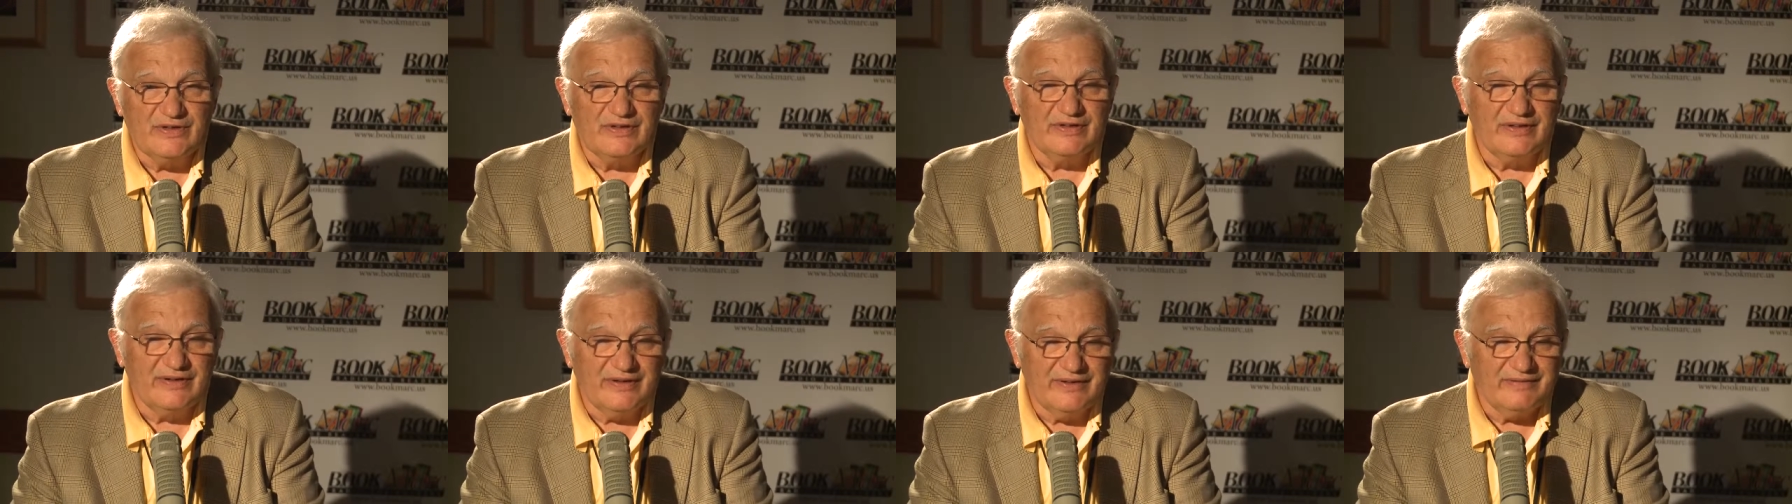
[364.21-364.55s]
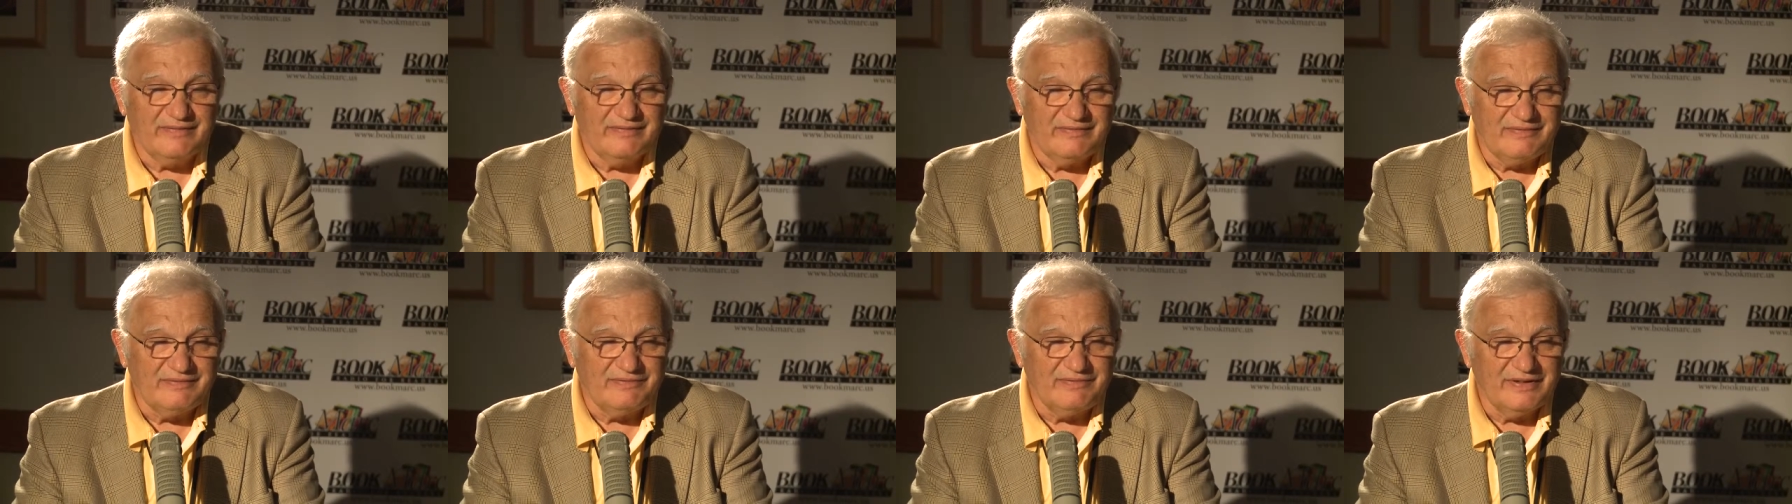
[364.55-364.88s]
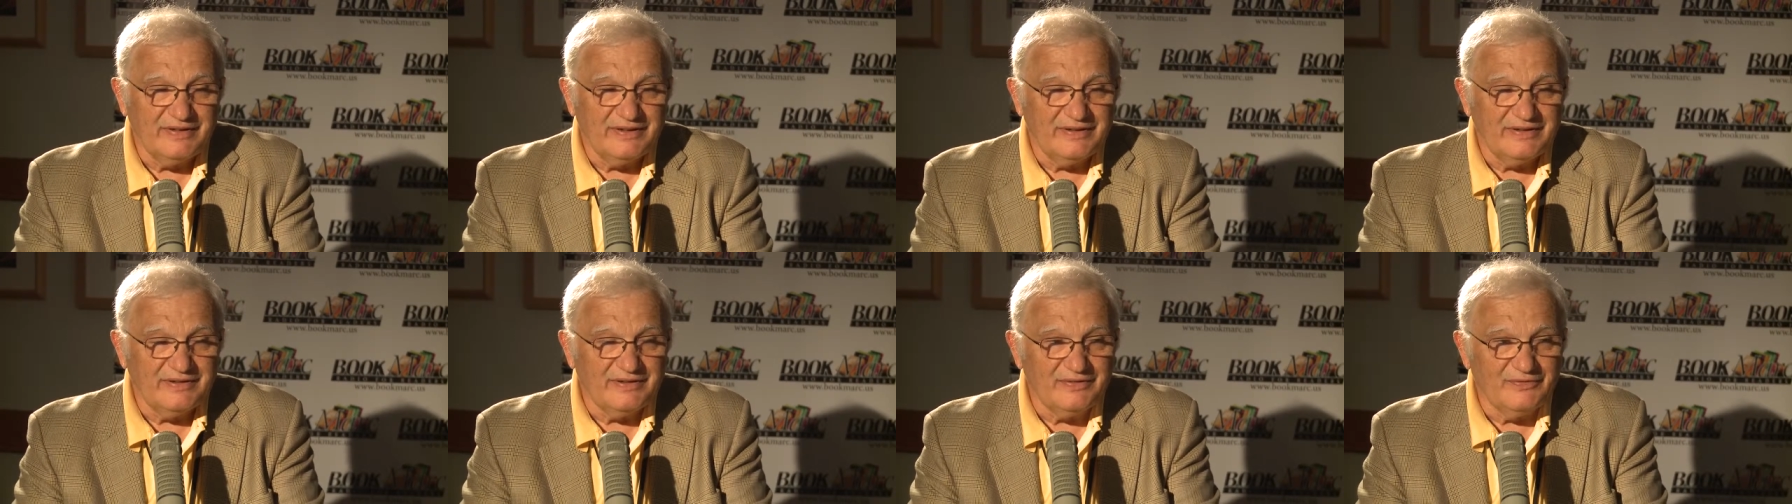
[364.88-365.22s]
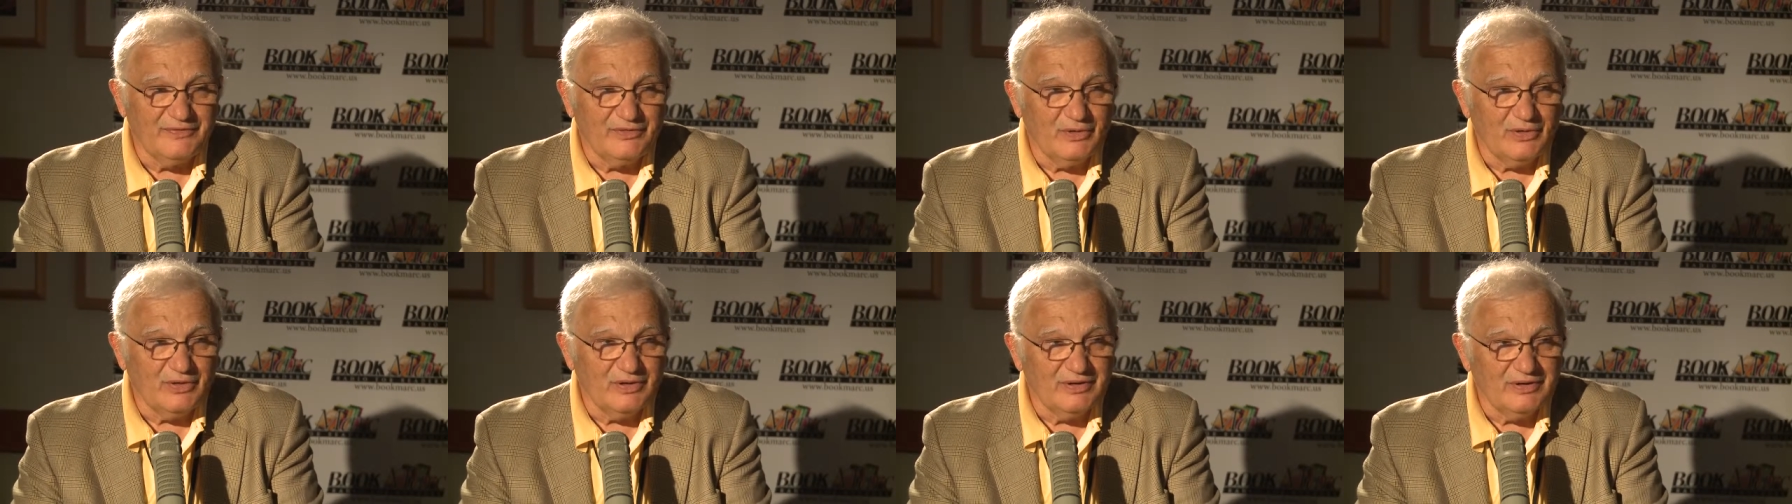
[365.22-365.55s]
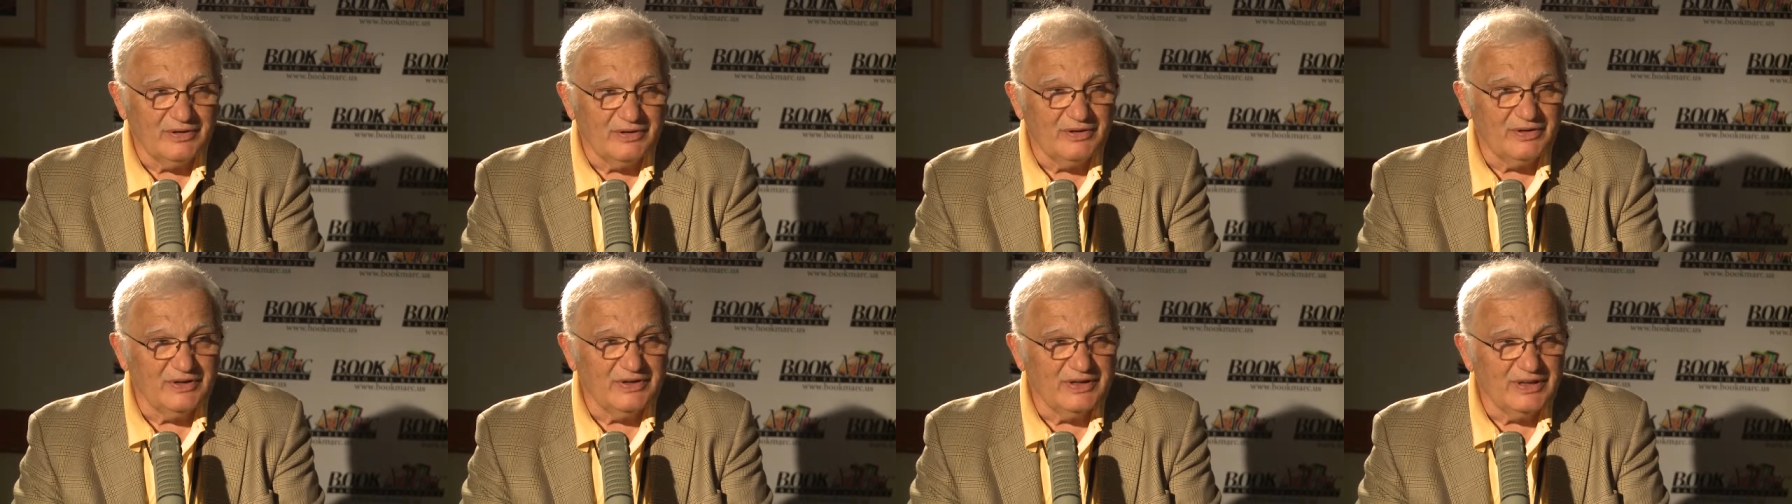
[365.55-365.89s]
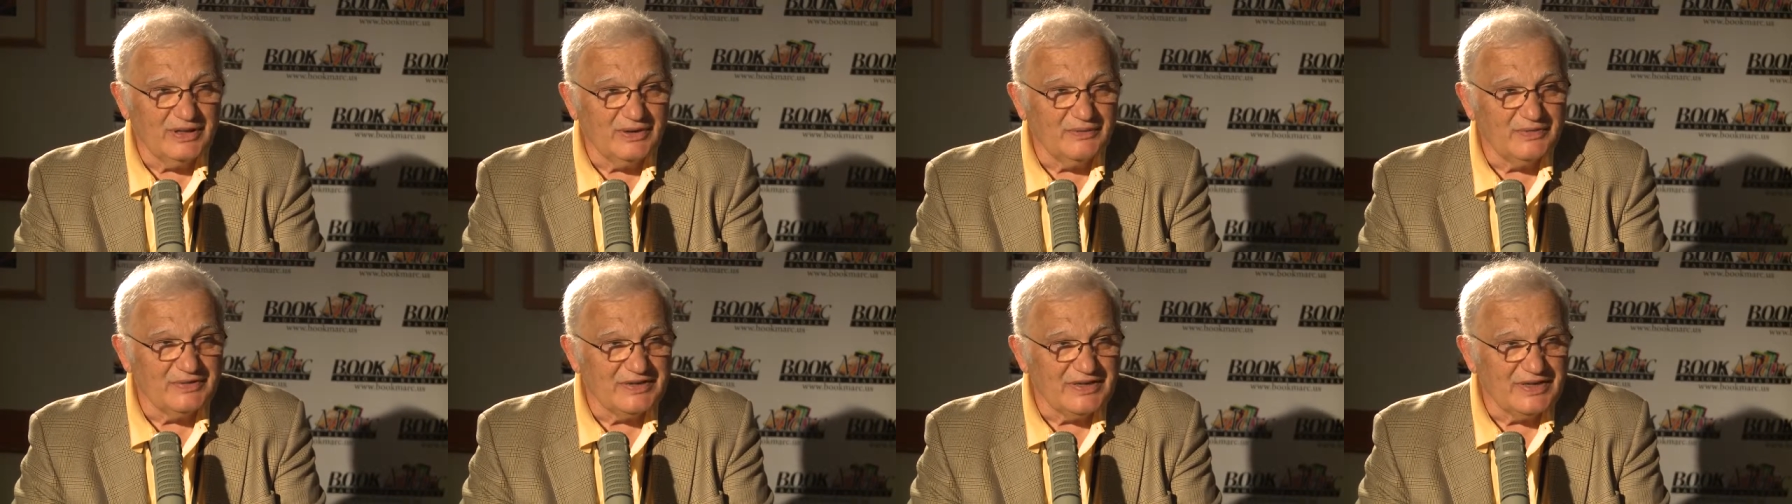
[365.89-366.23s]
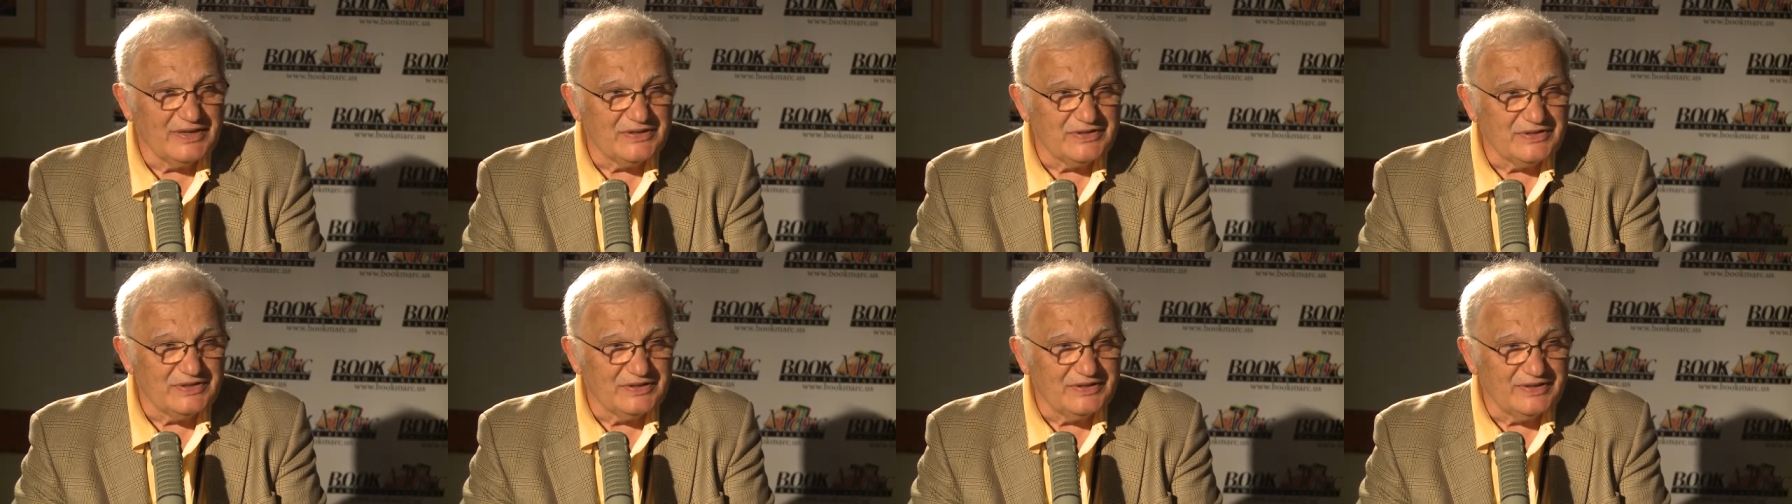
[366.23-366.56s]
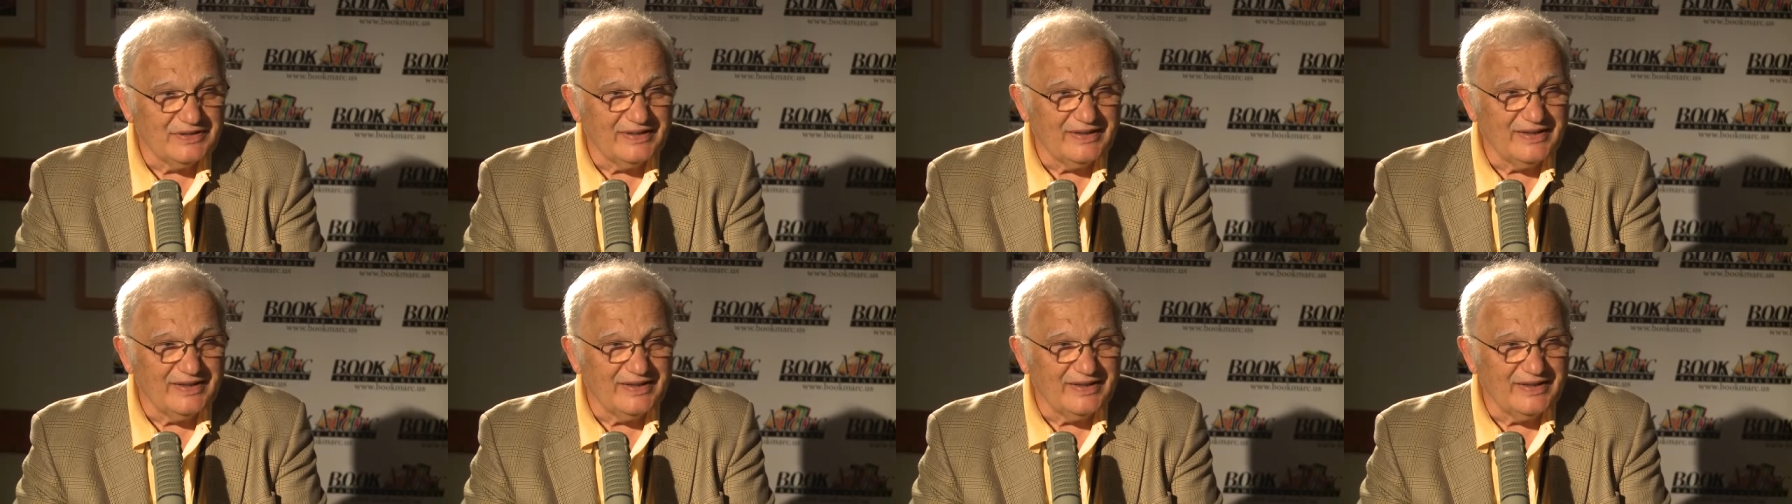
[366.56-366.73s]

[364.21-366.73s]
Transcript: and I really devote a good deal of attention to